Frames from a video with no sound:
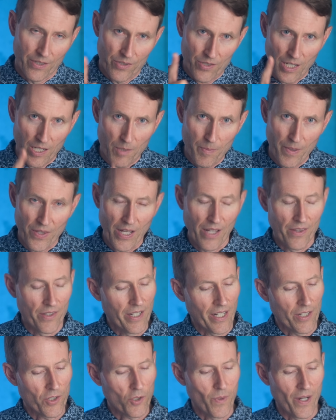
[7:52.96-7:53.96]
let's talk about that in the
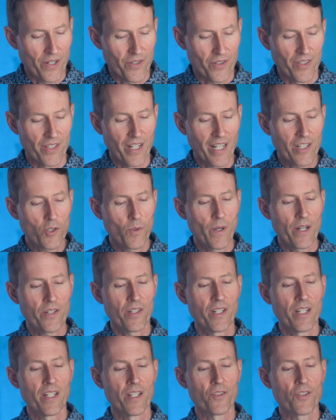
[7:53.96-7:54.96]
next question. The next
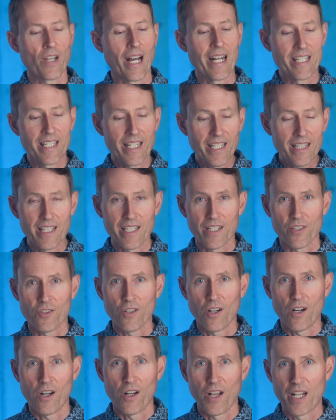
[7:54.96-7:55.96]
question is, I did this
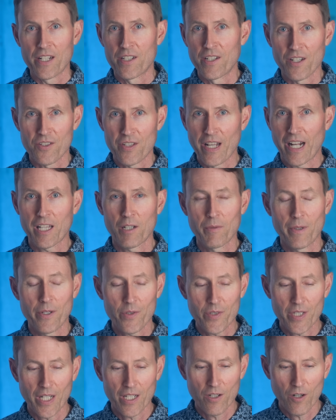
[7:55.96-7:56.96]
all. I did exactly what
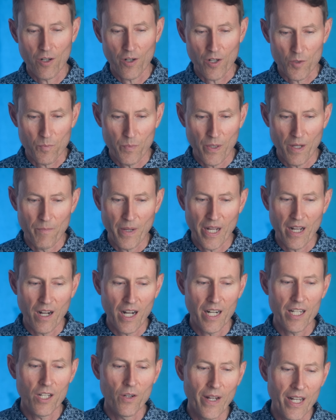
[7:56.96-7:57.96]
you said, Curtis, but my
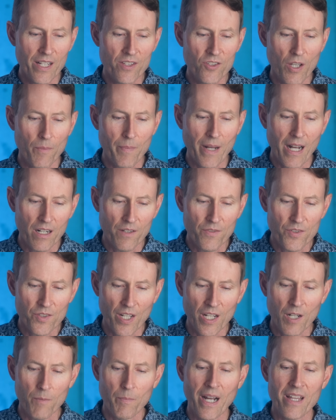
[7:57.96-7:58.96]
audio ends up out of
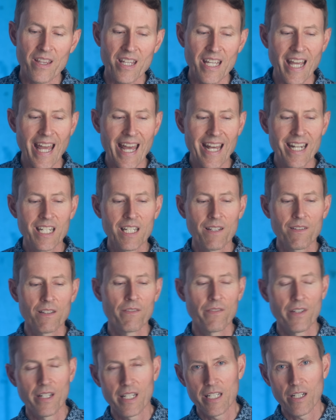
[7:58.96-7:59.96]
sync by the end of
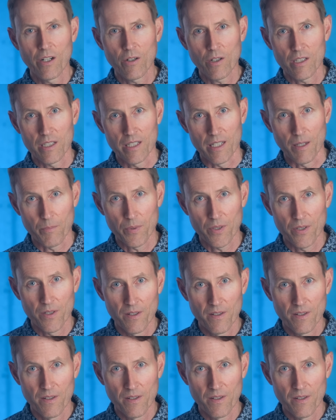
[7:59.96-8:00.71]
the video clip.